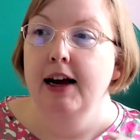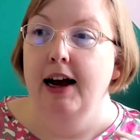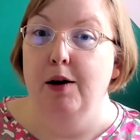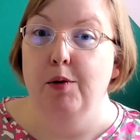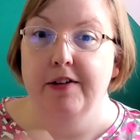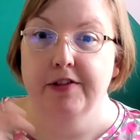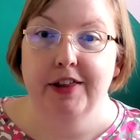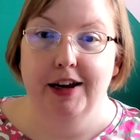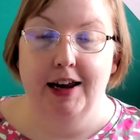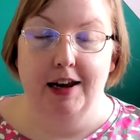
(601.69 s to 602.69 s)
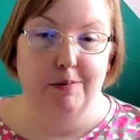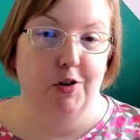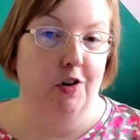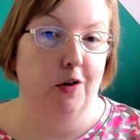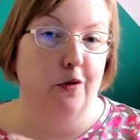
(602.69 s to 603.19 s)
However, they came
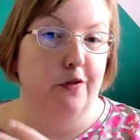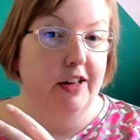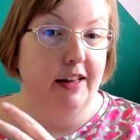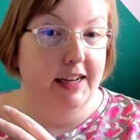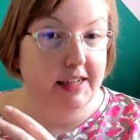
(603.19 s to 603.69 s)
to feeling